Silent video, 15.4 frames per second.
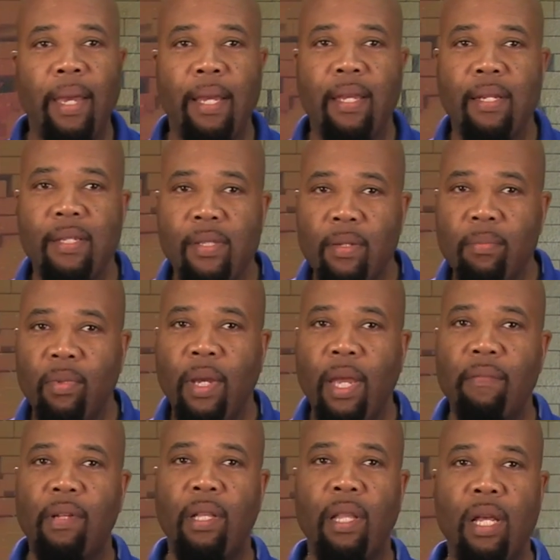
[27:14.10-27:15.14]
mechanism. We
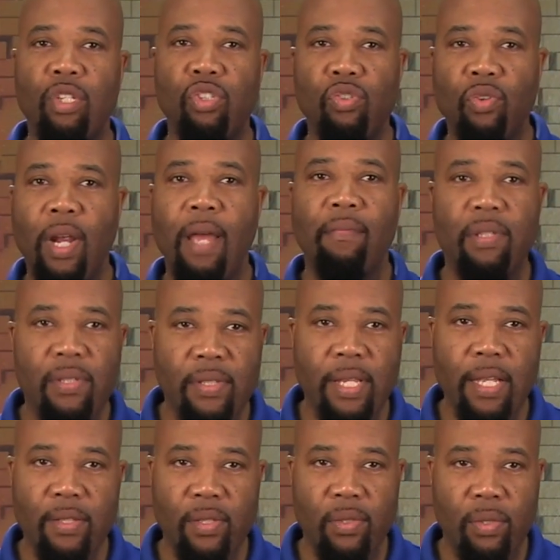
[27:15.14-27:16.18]
have clutch travel
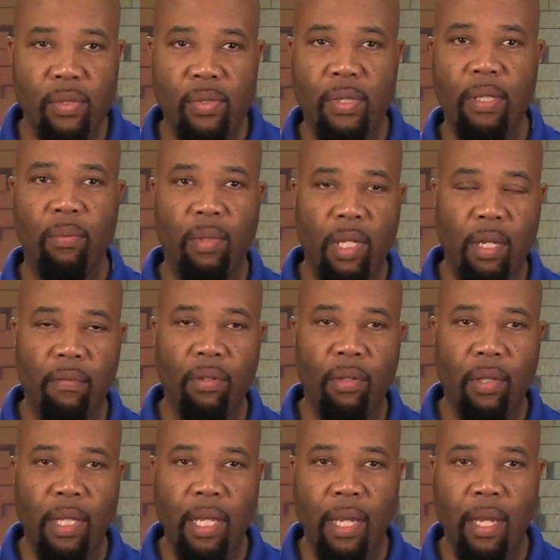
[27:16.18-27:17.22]
sensors, and we give
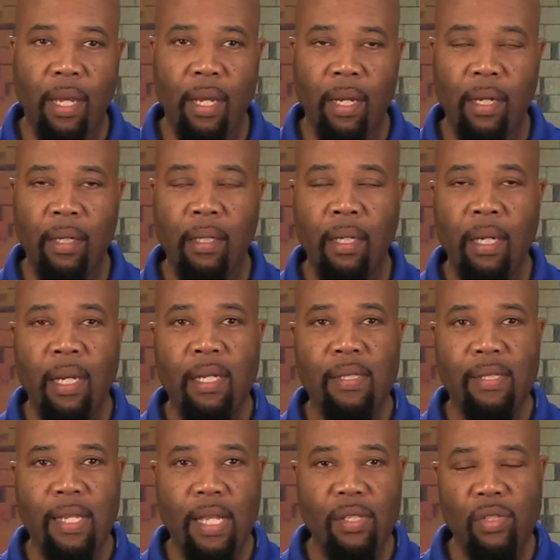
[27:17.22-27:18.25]
you the
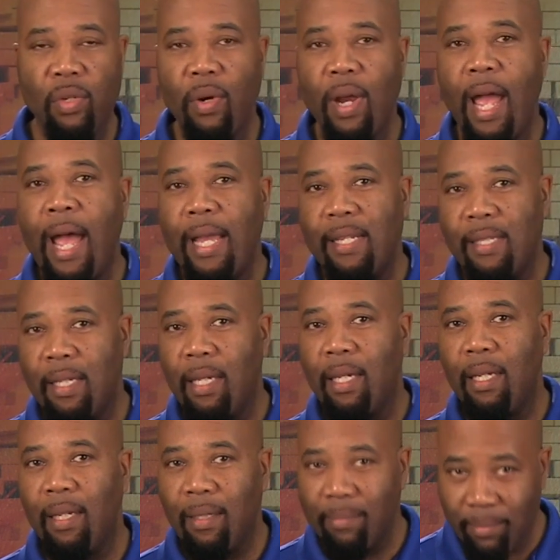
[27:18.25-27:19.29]
sensor
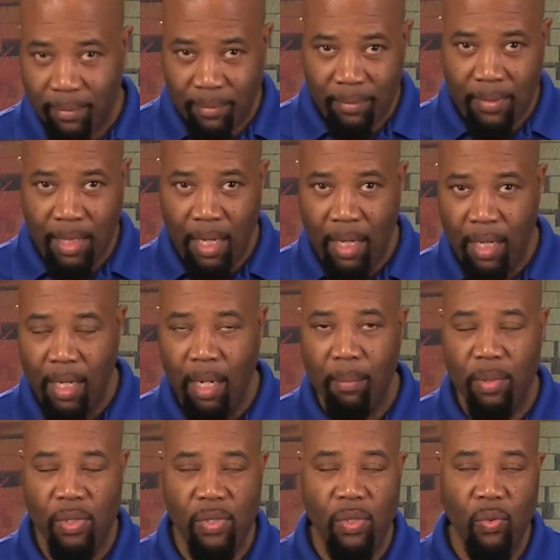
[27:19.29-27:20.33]
ID
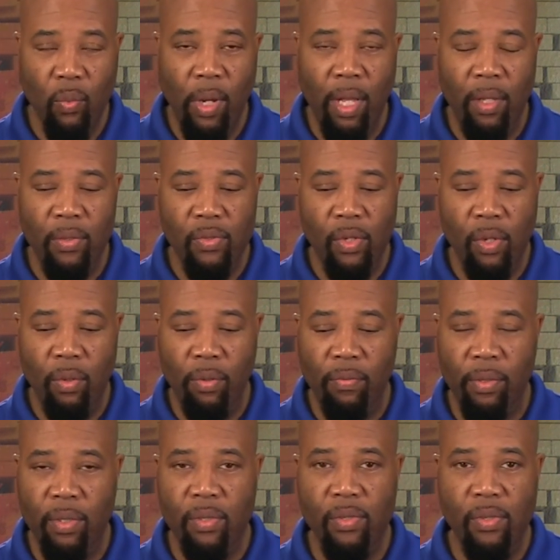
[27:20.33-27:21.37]
numbers as well. So
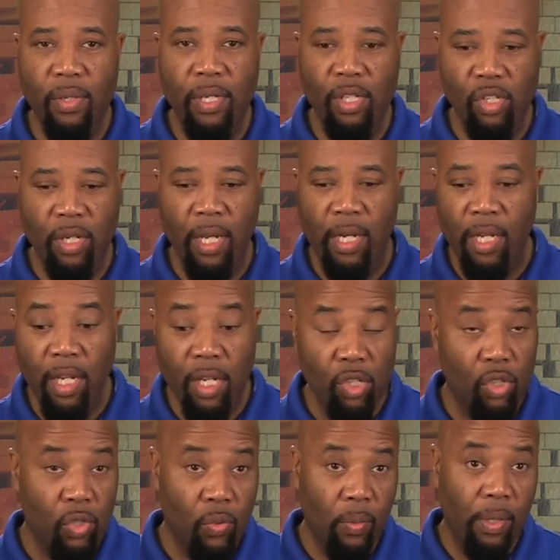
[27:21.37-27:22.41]
if there's any
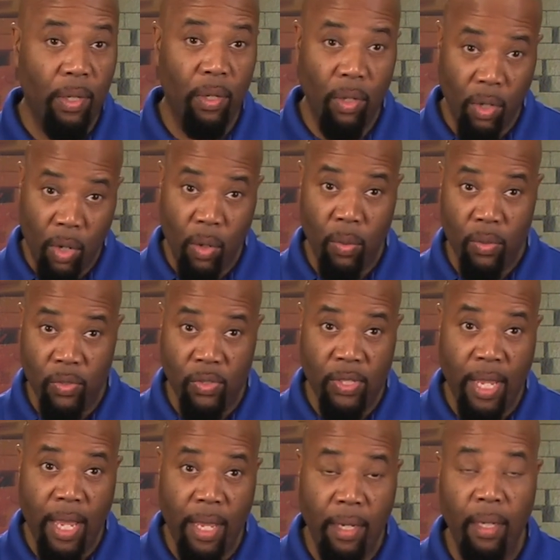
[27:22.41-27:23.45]
issues with their code
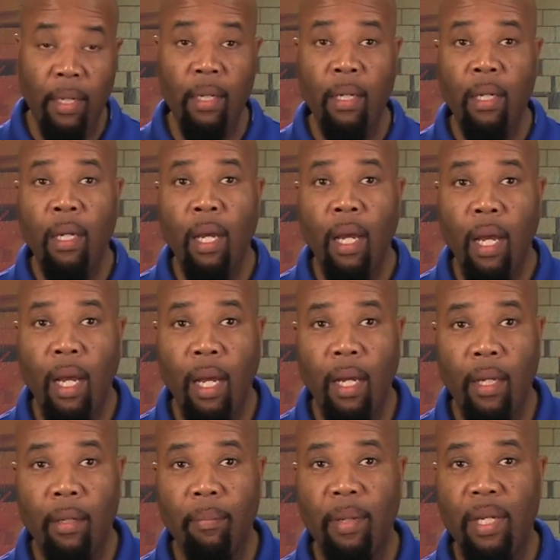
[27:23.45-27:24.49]
set,
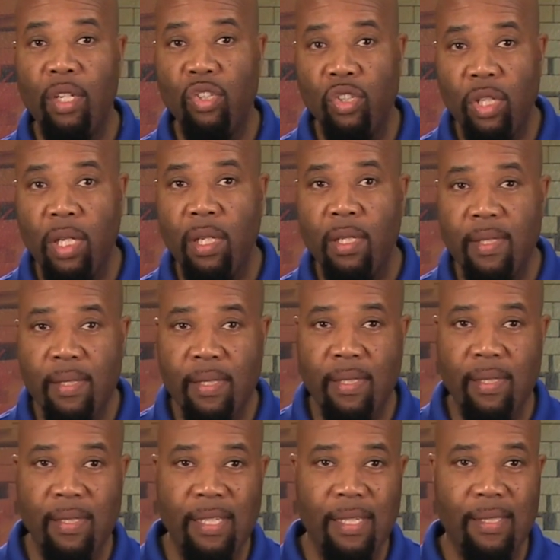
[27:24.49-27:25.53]
it'll be
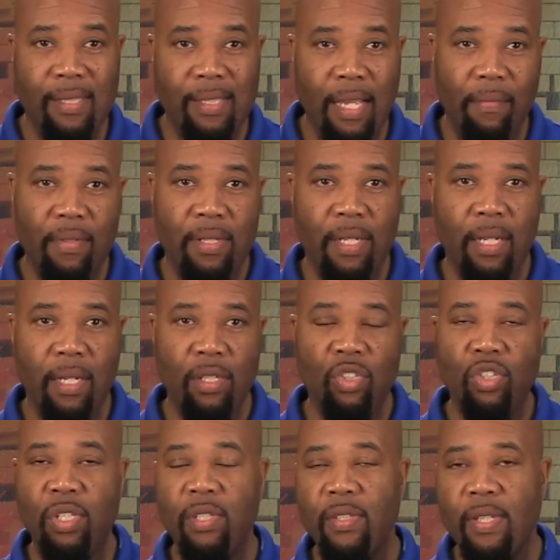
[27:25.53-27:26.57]
G617,
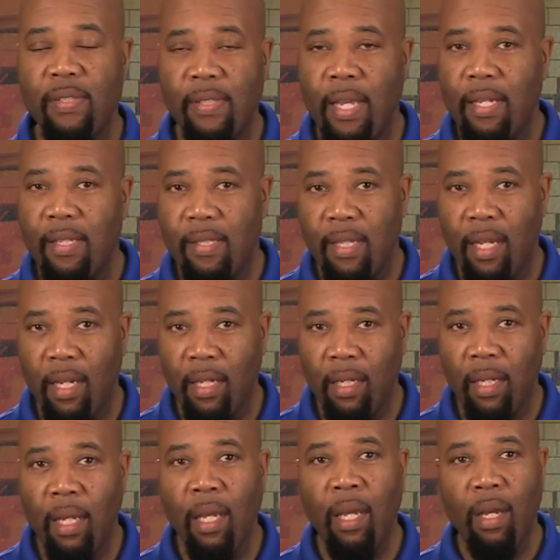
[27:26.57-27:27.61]

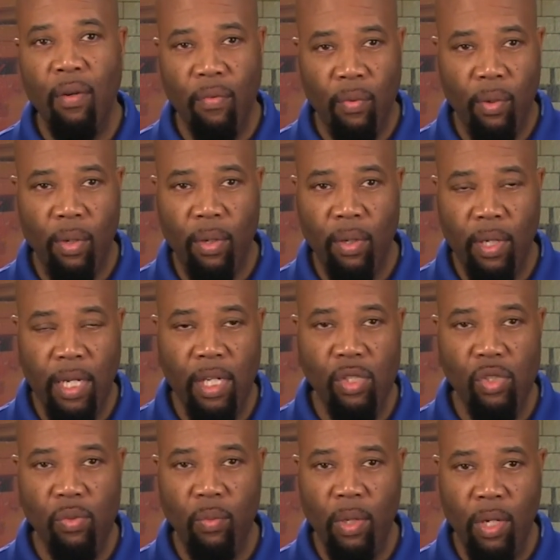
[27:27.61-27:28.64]
G618 for
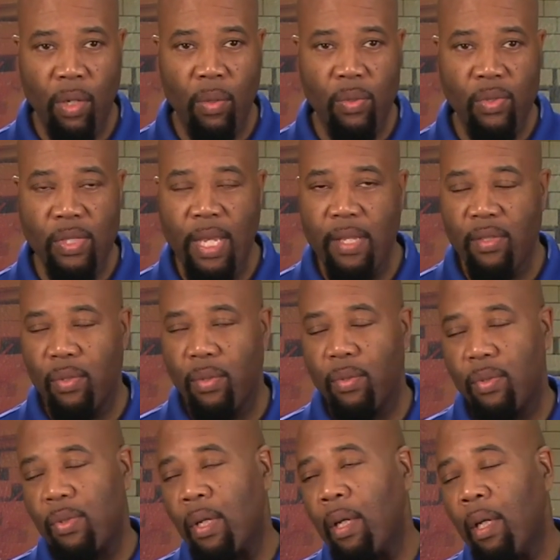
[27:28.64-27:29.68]
each one of those
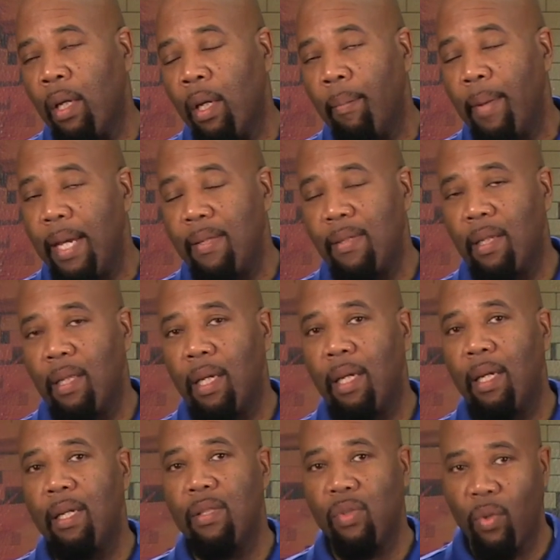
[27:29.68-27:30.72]
sensors.
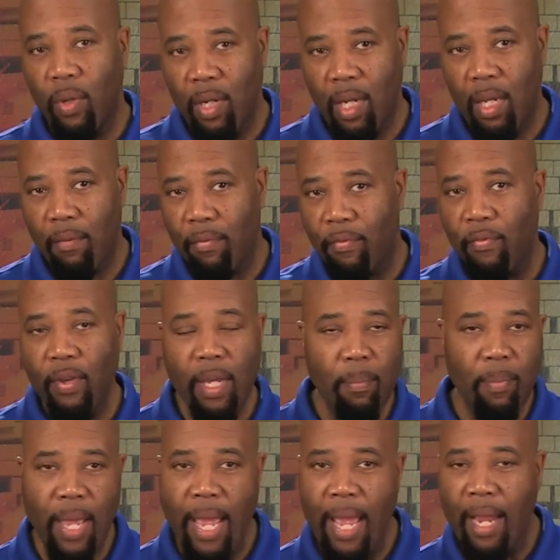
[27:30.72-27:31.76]
Basically, it's going to give
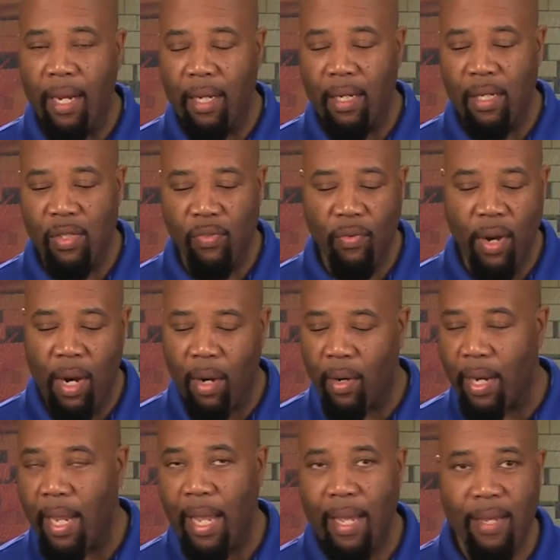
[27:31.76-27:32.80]
feedback as
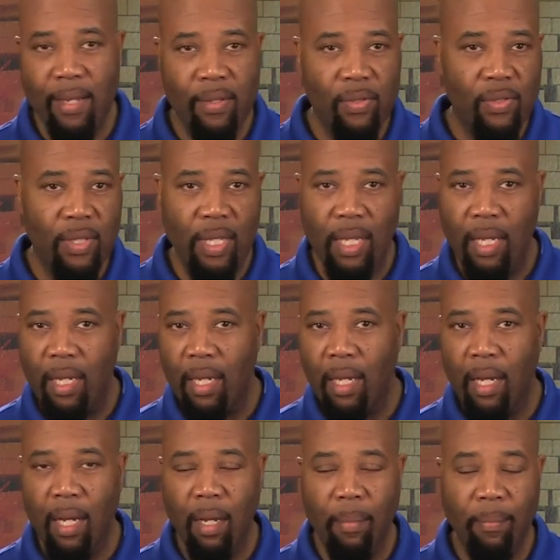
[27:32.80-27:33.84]
far as the
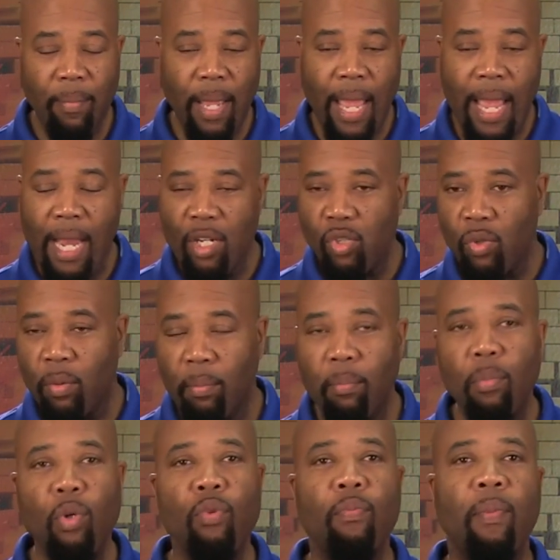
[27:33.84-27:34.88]
actual
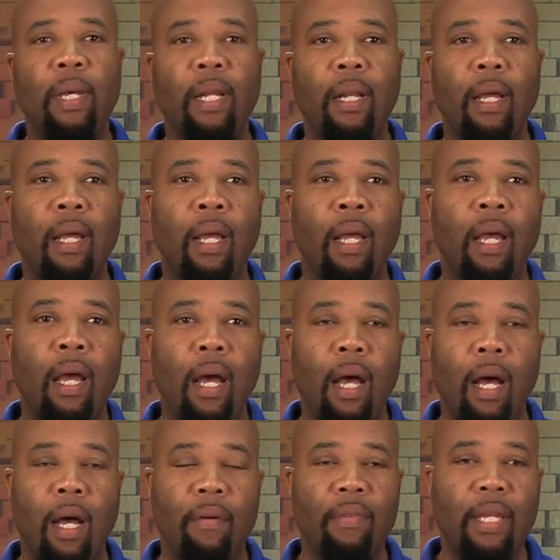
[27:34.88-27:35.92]
movement
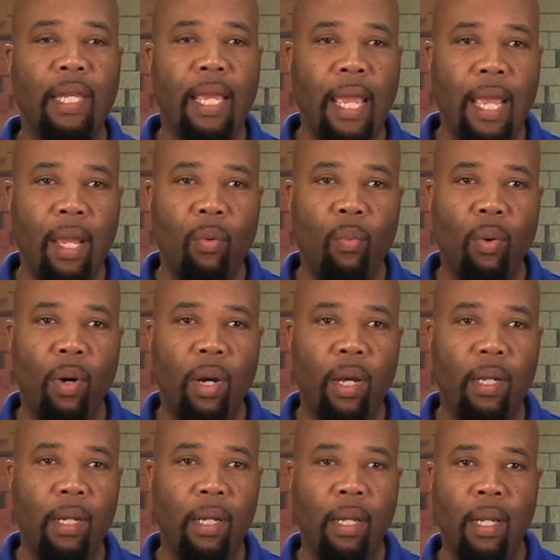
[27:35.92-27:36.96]
of the
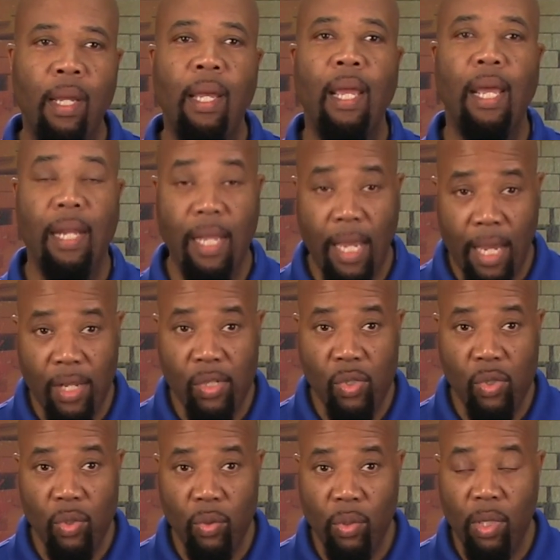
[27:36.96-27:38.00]
K1 and
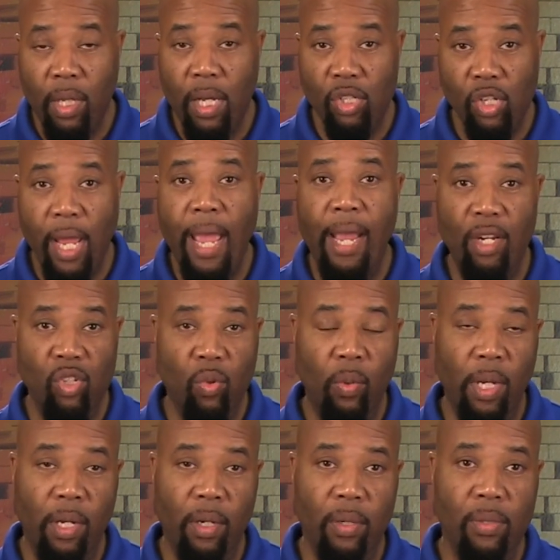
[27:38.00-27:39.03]
K2 clutch
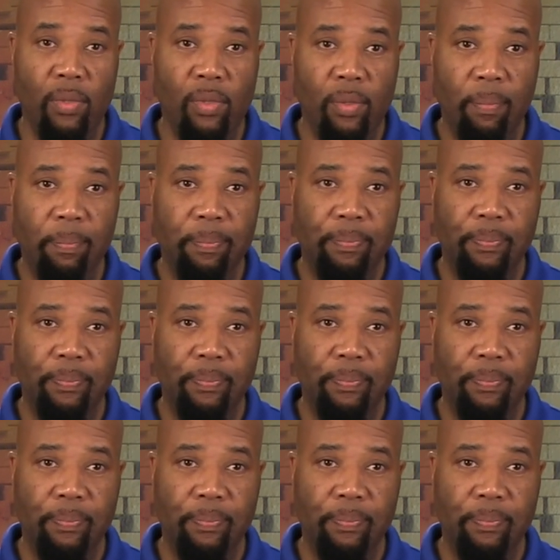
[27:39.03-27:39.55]
actuators.